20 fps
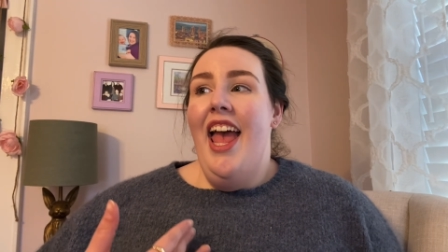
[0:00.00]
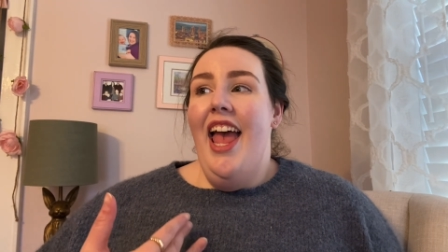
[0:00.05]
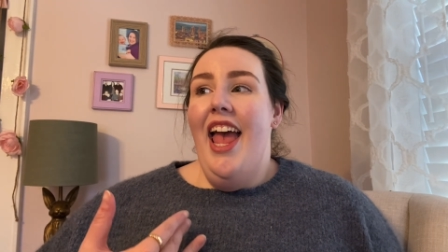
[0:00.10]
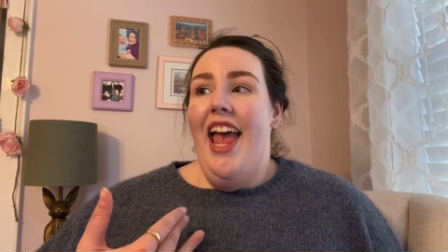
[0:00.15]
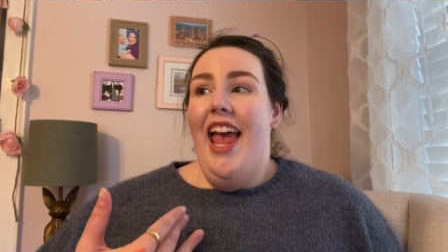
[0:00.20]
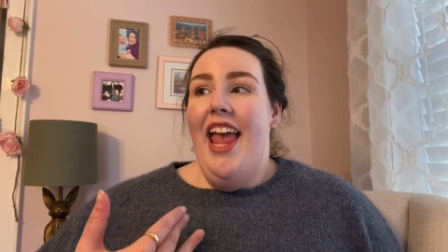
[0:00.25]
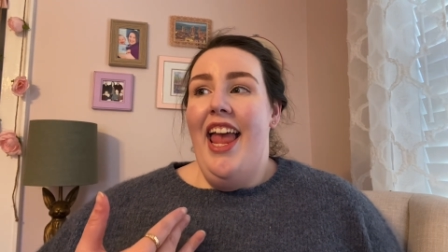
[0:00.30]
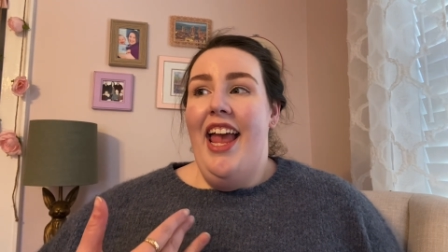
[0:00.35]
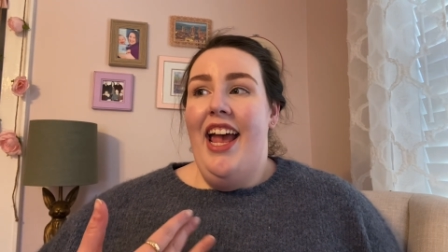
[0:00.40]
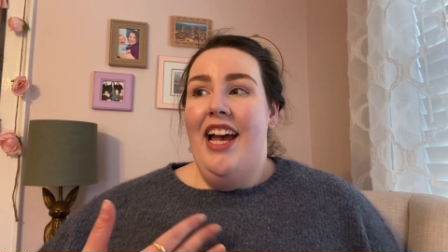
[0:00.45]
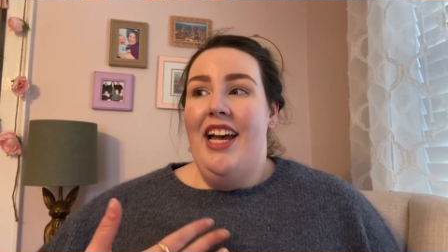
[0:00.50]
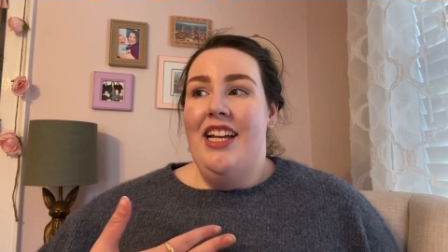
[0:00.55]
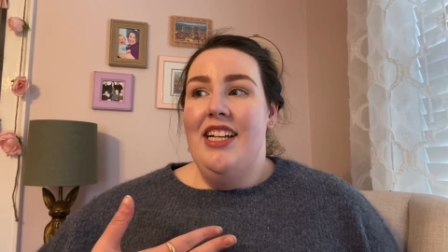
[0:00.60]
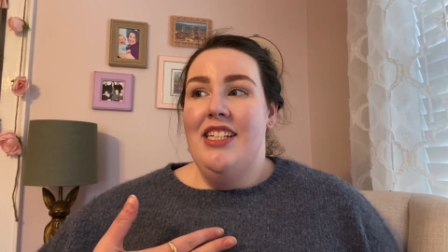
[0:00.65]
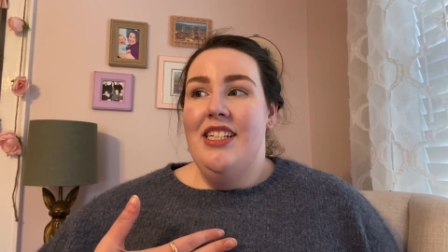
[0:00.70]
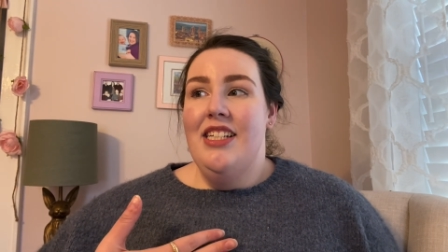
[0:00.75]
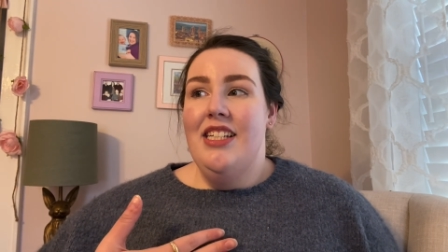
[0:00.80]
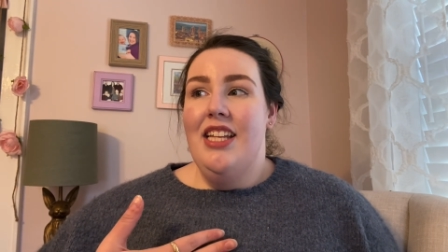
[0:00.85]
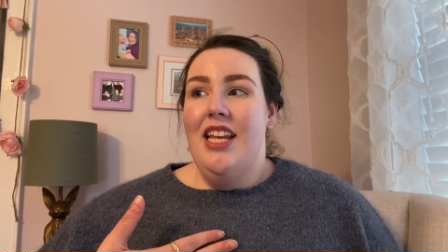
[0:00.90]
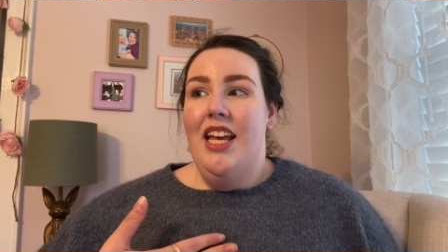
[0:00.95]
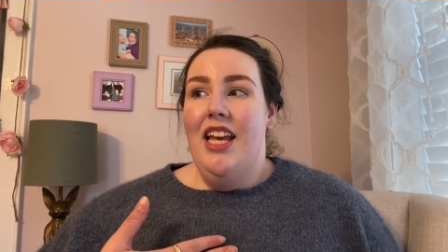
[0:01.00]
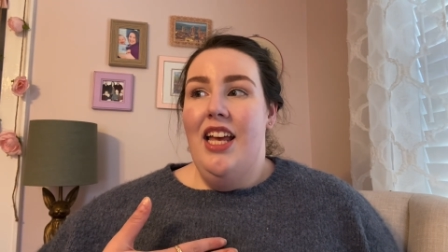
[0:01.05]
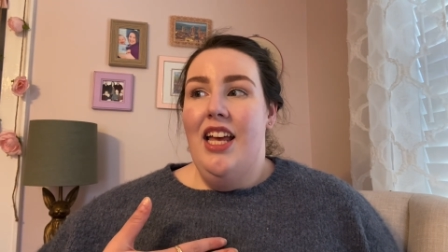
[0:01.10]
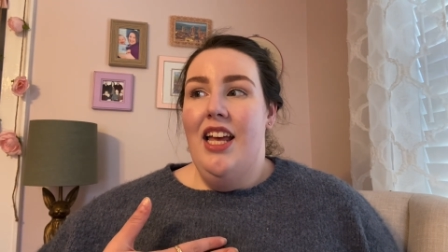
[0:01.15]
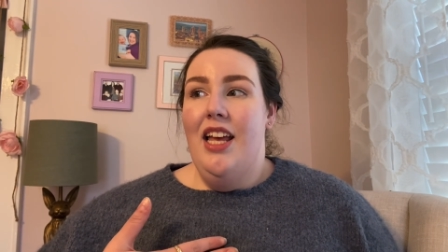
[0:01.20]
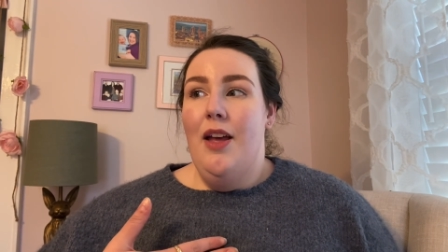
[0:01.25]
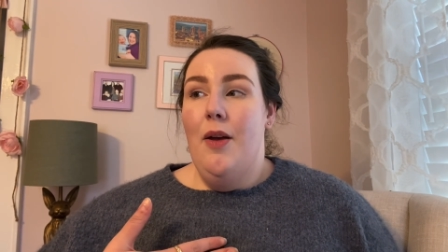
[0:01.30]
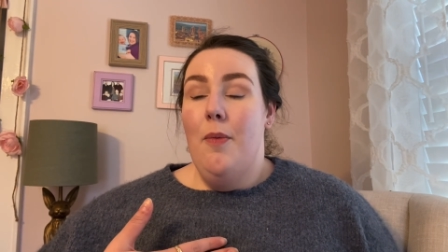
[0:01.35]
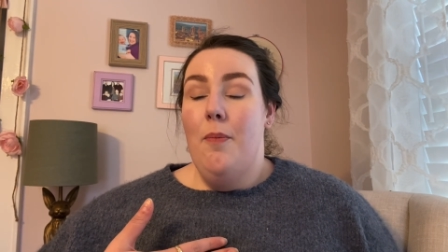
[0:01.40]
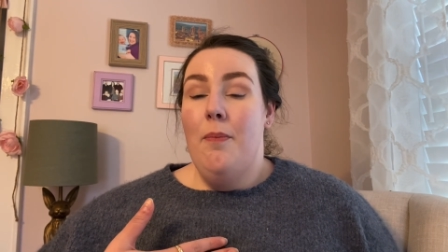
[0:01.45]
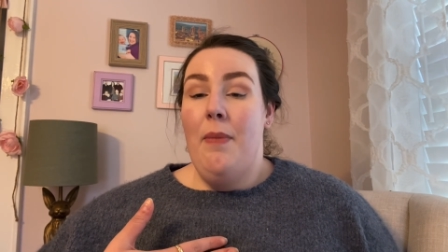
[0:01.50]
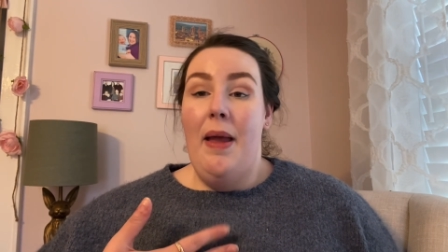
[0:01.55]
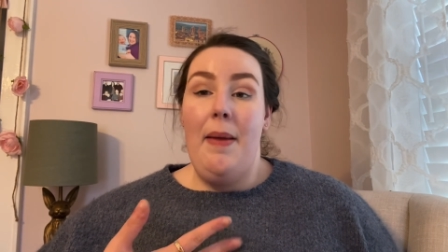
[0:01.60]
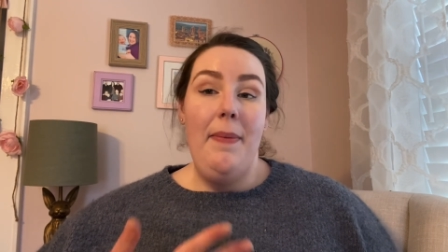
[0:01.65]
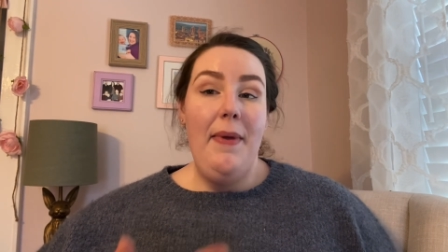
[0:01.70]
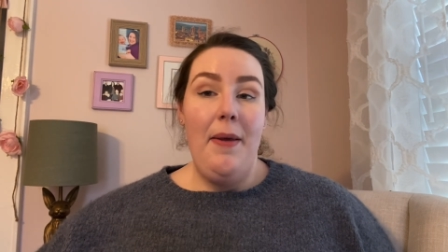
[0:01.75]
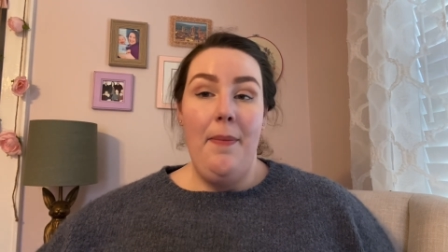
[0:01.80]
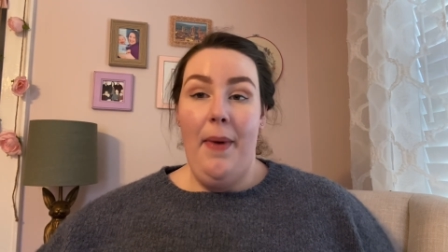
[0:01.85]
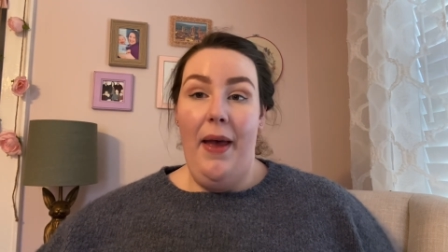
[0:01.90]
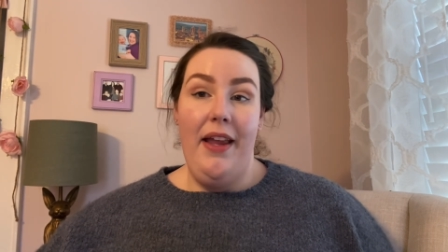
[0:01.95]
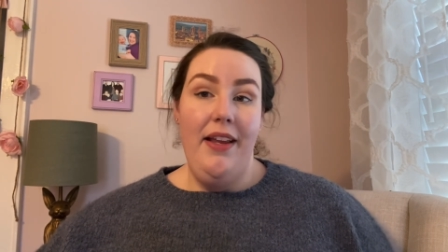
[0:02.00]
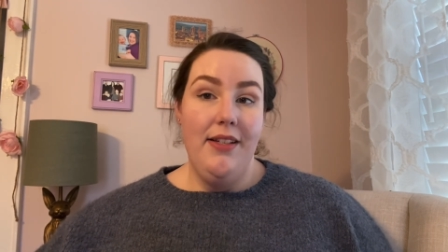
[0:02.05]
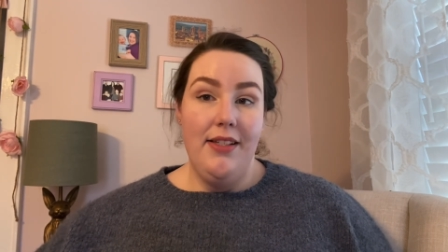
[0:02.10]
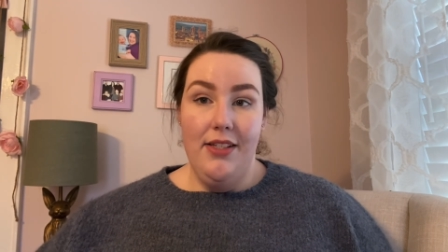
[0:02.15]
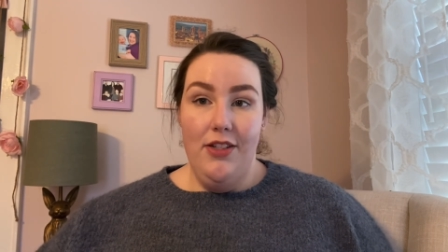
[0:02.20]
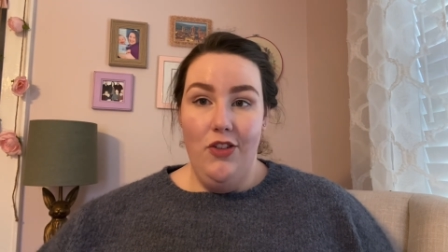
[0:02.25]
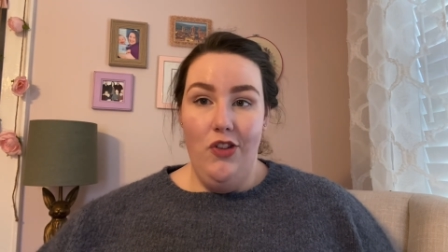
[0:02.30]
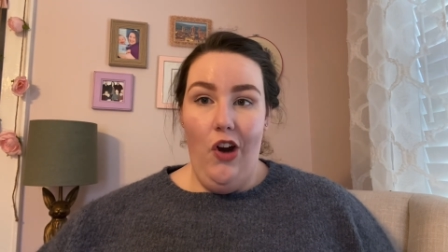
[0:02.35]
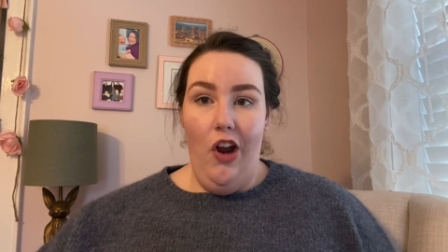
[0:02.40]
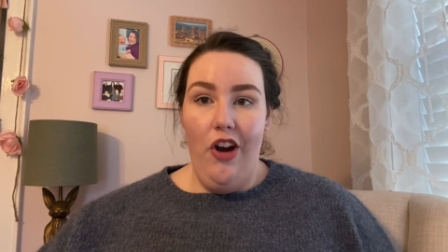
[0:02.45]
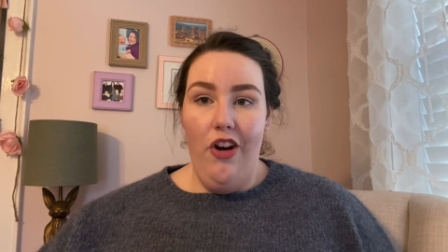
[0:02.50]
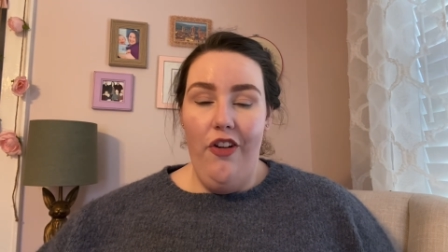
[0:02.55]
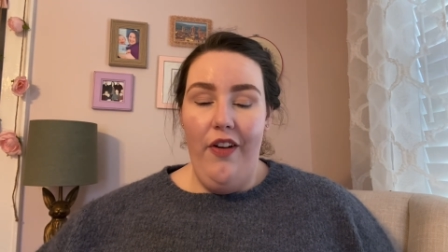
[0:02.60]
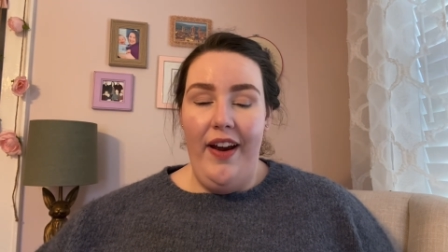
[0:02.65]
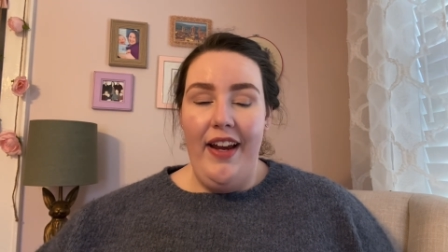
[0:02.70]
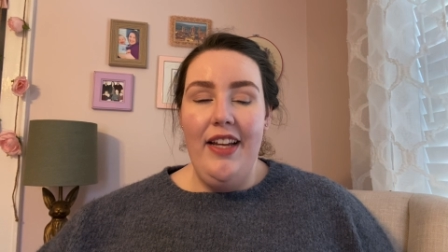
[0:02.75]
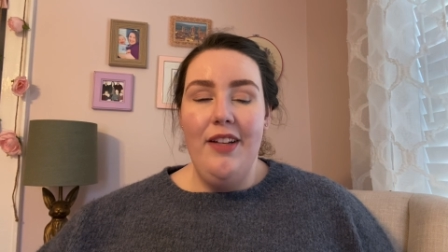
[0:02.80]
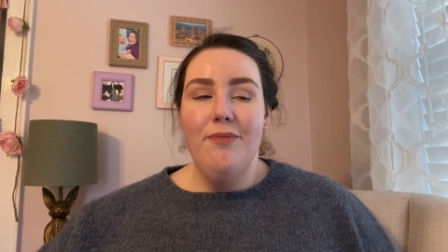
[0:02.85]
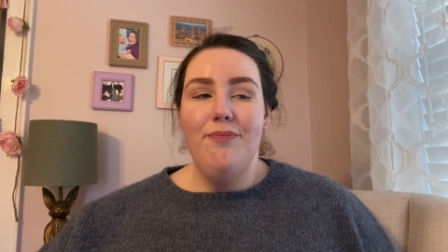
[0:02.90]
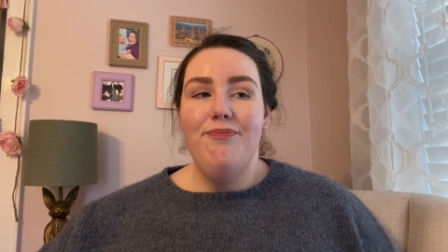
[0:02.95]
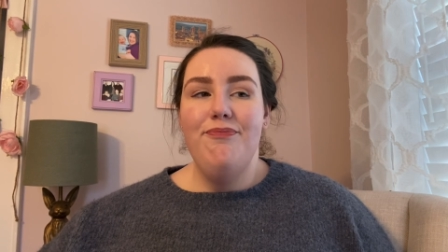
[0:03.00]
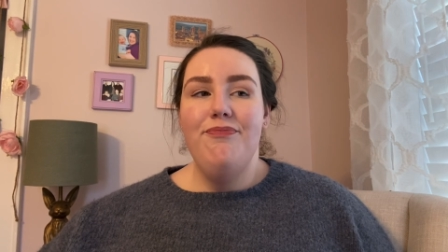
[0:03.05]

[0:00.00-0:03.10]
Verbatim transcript: and my BMI is still not great.